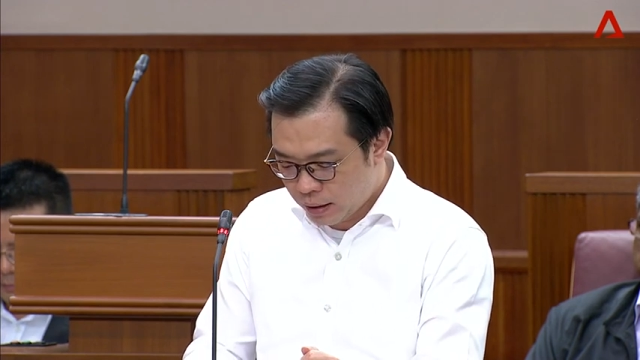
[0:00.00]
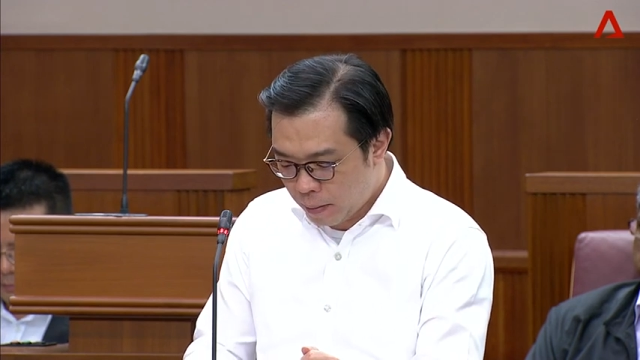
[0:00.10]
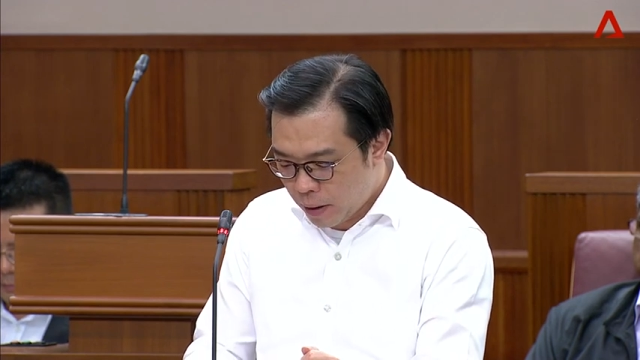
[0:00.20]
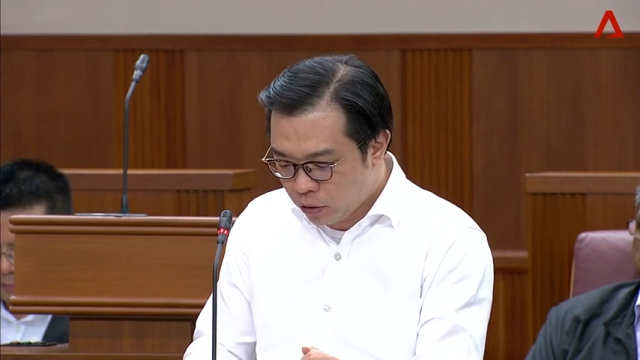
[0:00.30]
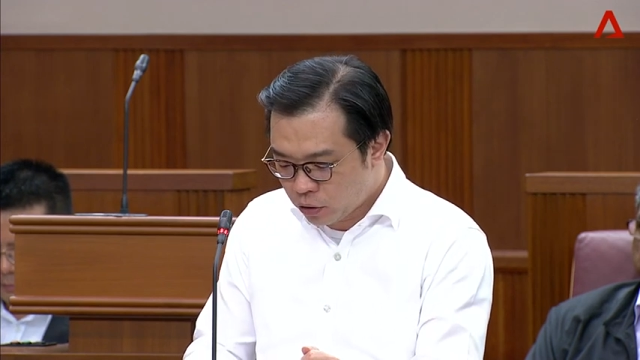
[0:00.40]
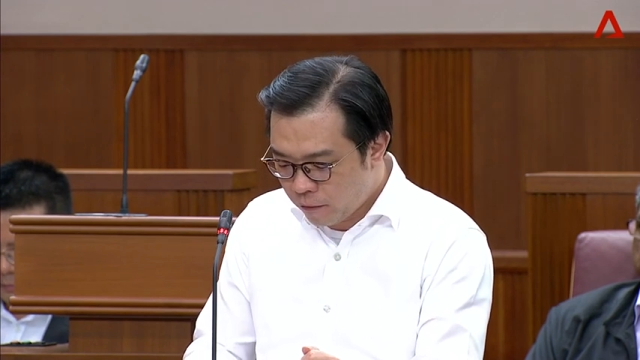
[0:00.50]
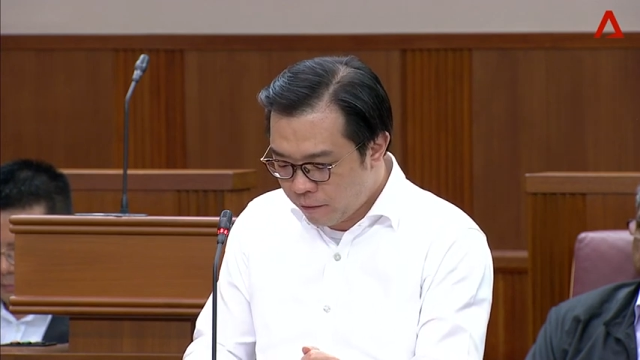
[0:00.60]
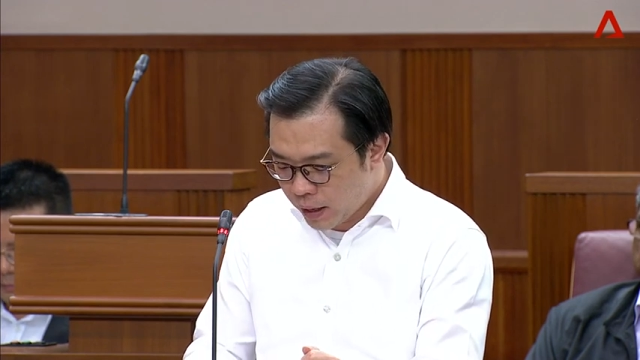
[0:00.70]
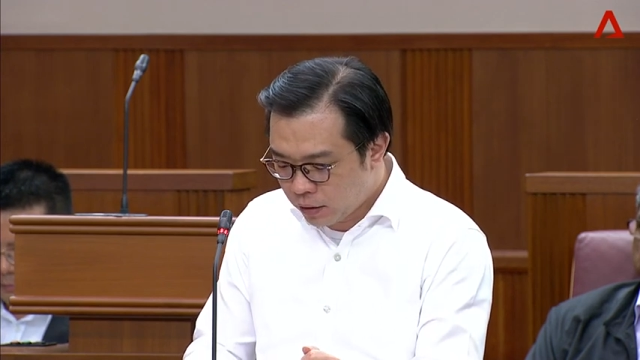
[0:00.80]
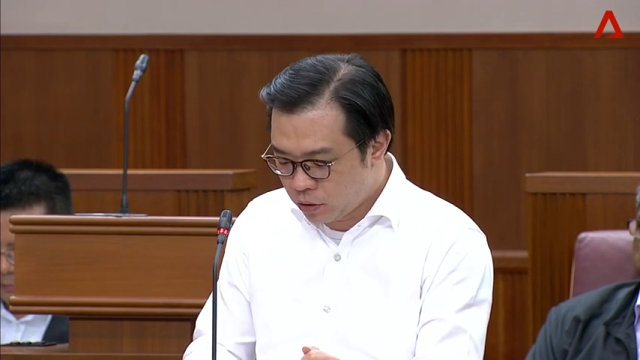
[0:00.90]
they may also
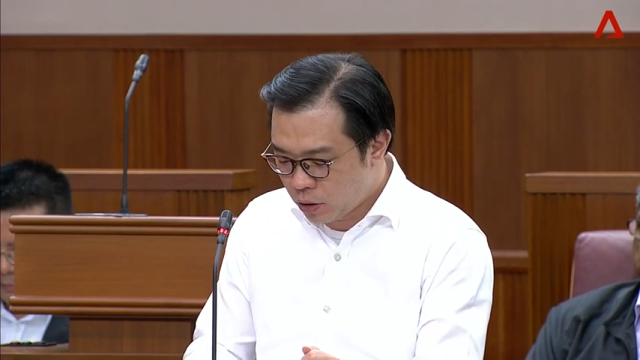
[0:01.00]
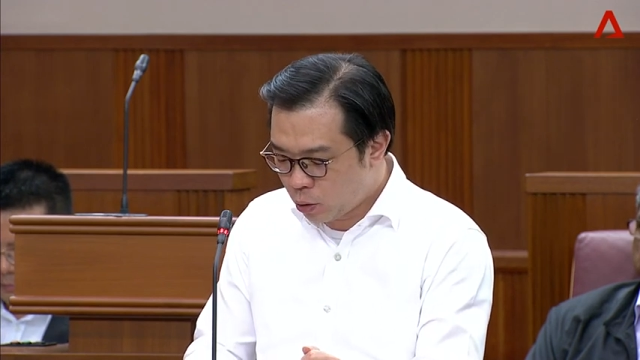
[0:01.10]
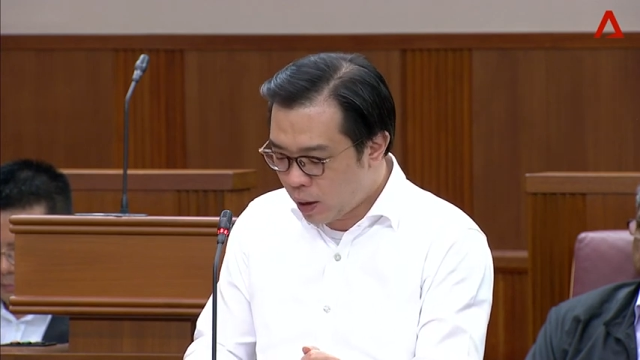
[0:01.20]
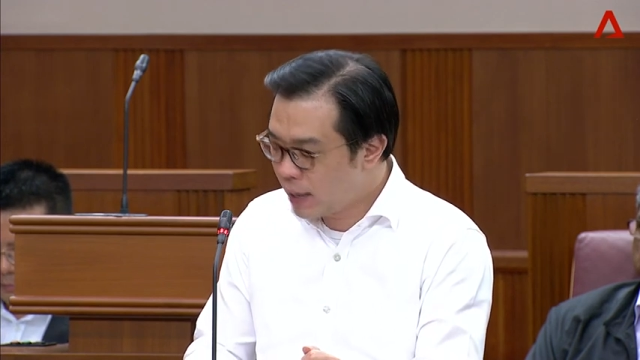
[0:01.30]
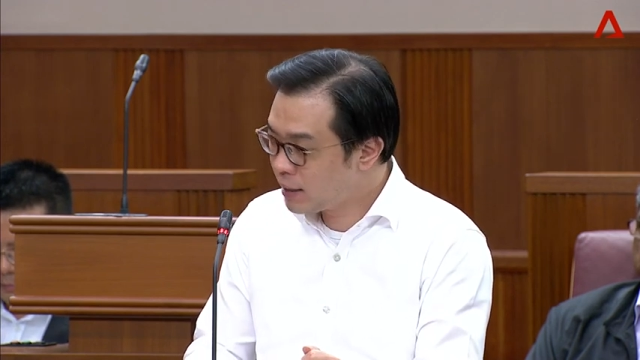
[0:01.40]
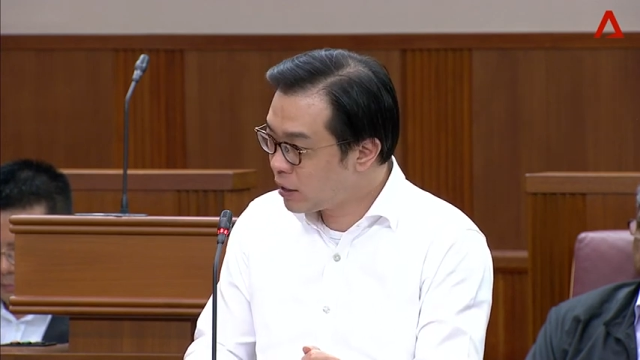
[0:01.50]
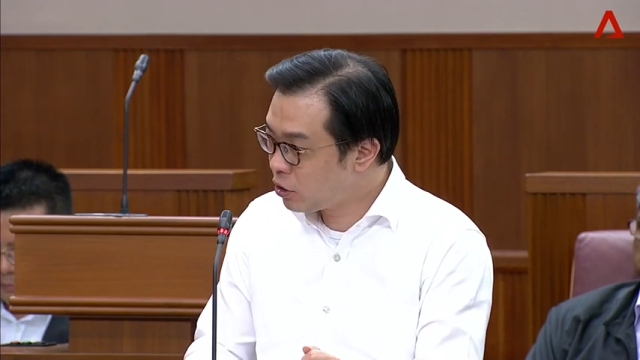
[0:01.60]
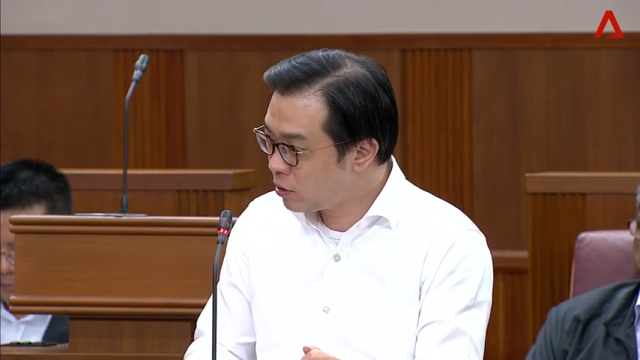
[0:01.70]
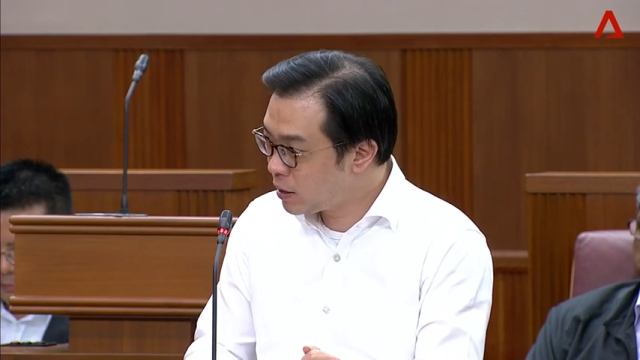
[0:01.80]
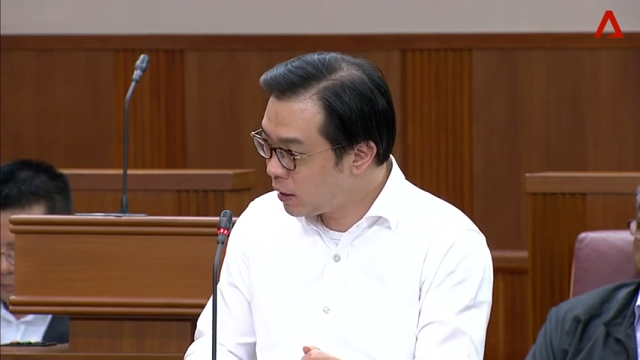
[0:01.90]
fail to acquire
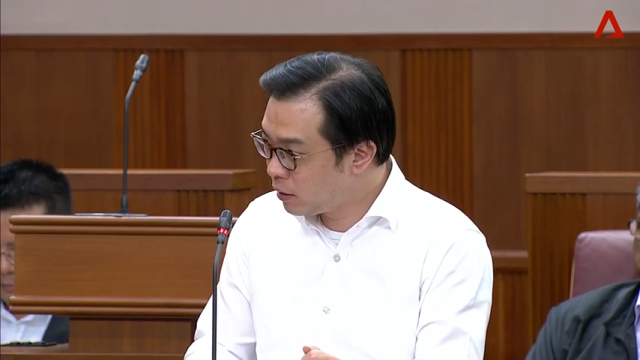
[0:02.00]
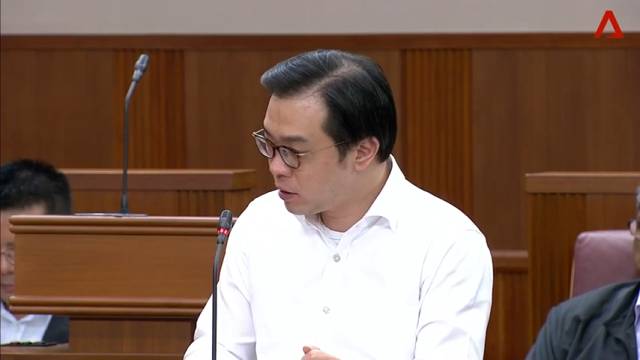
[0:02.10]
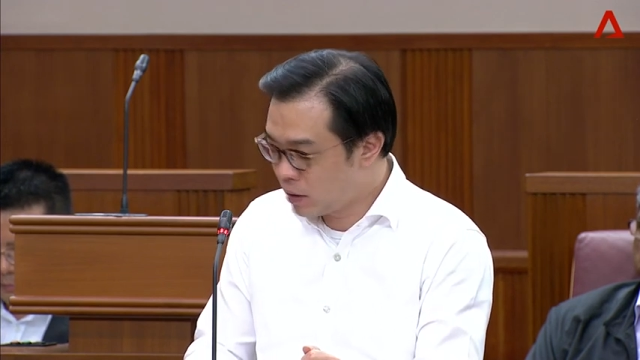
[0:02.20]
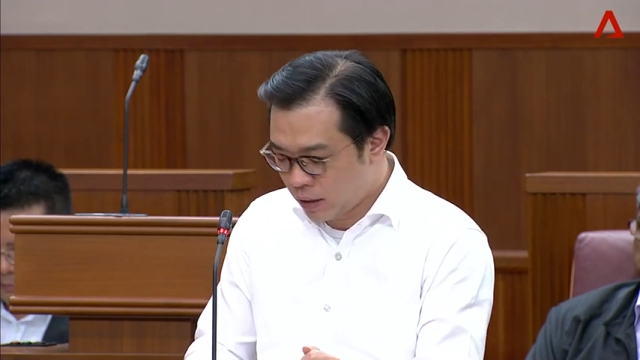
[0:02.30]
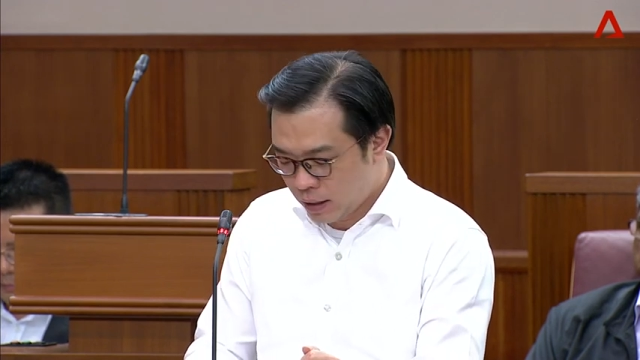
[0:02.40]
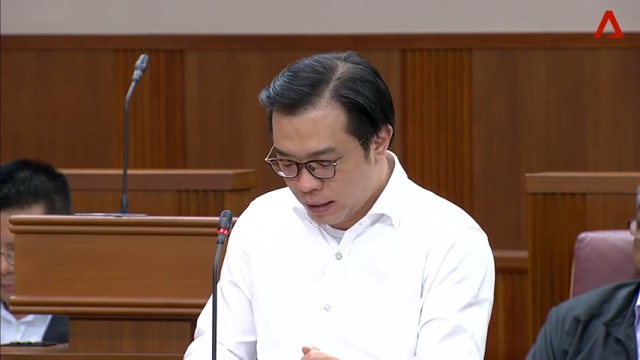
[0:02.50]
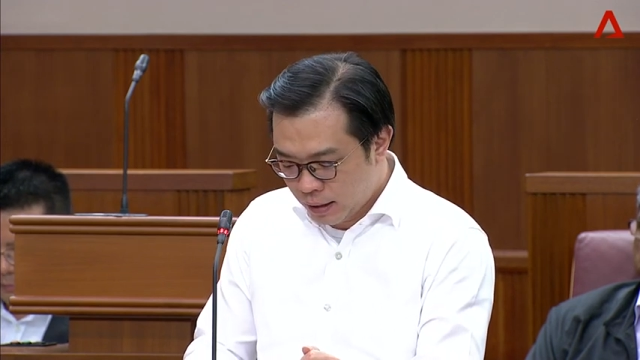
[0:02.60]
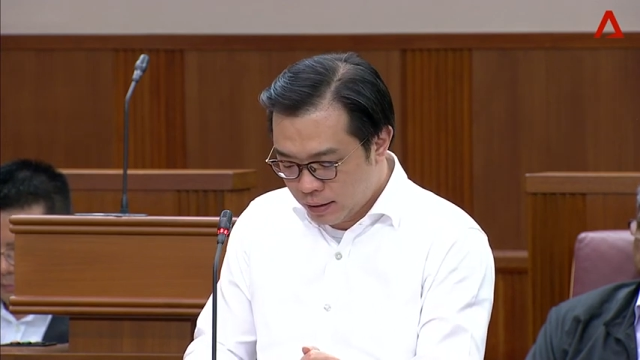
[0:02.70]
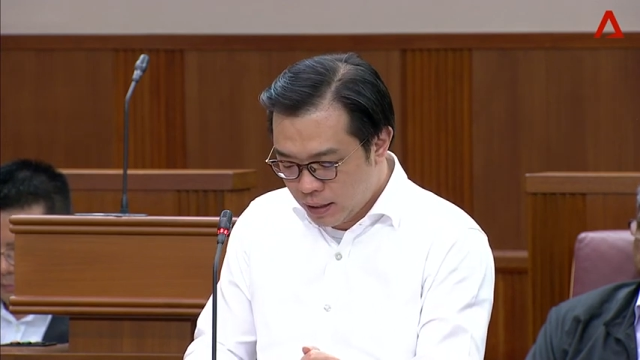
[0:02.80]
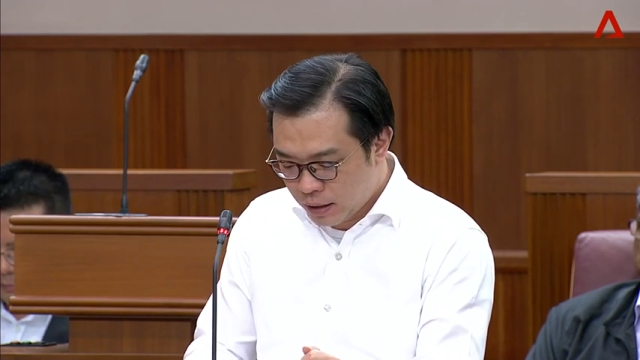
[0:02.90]
essential skills
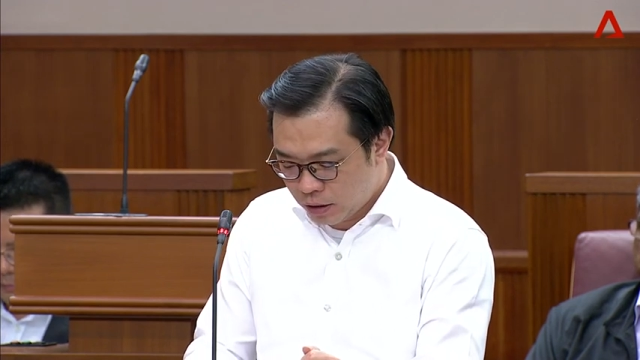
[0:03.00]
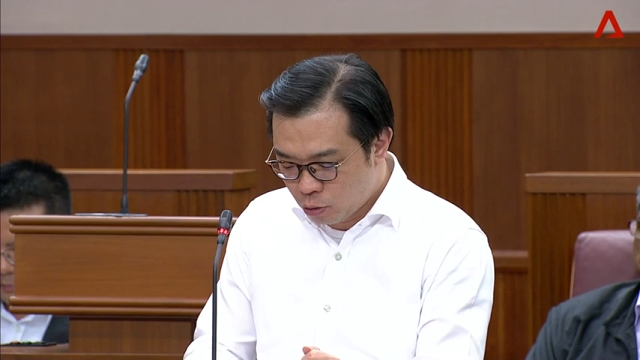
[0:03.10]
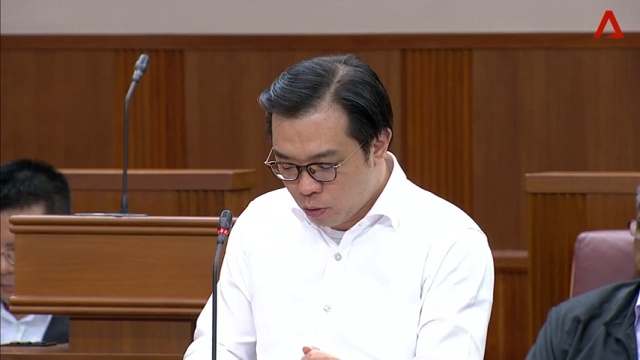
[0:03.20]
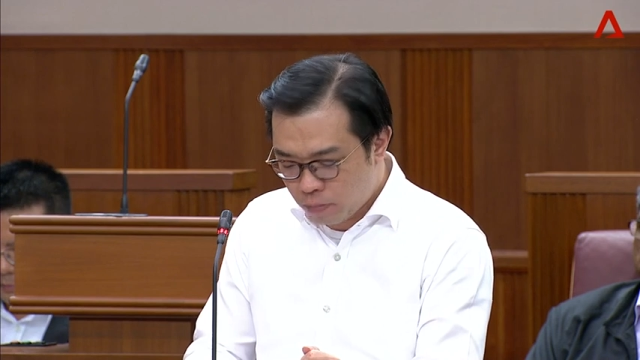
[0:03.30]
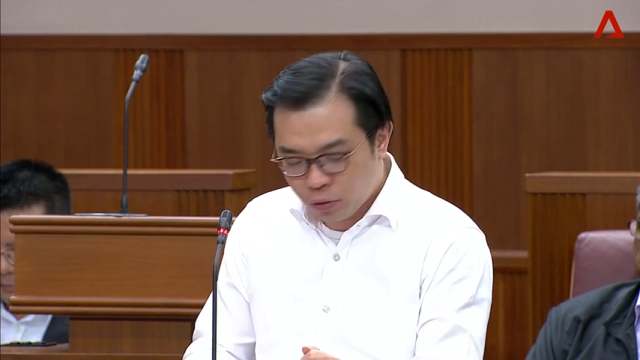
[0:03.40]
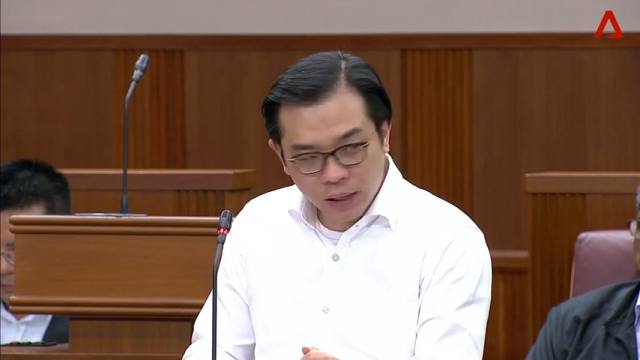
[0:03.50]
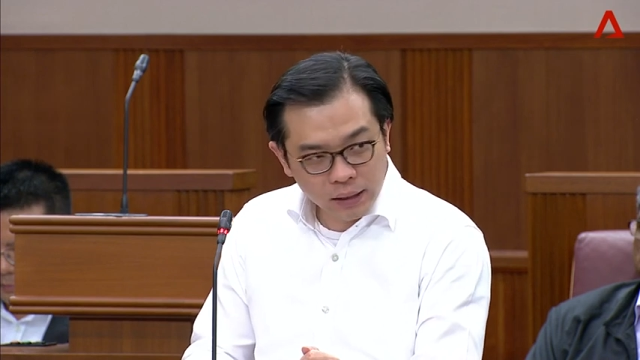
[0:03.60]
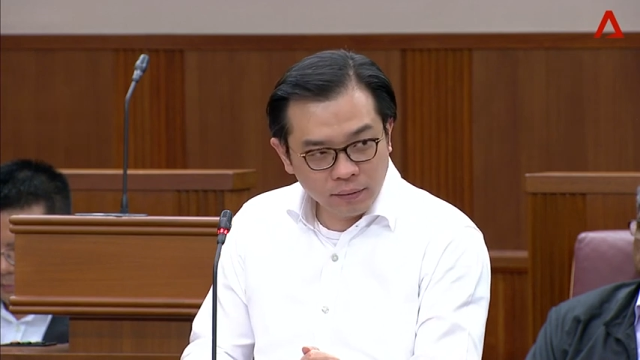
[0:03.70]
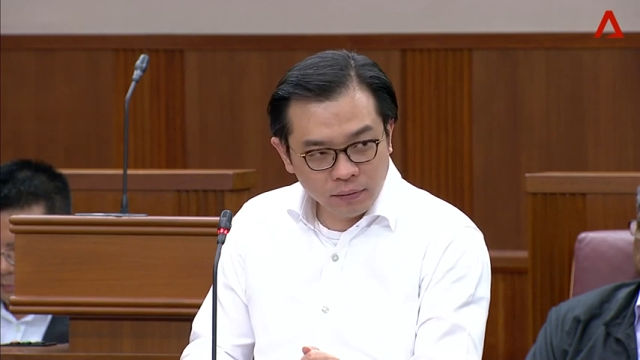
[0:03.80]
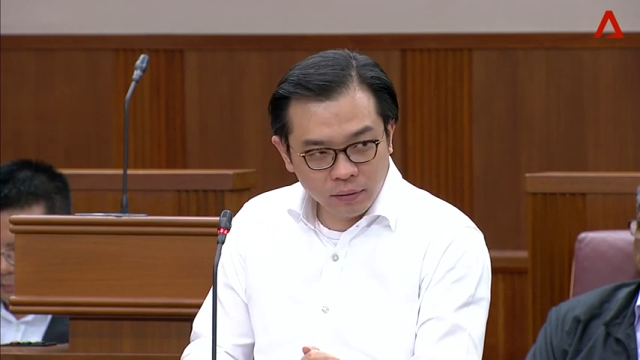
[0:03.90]
needed to work
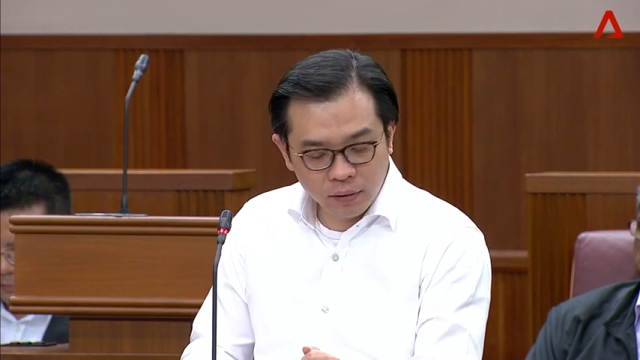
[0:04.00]
productive,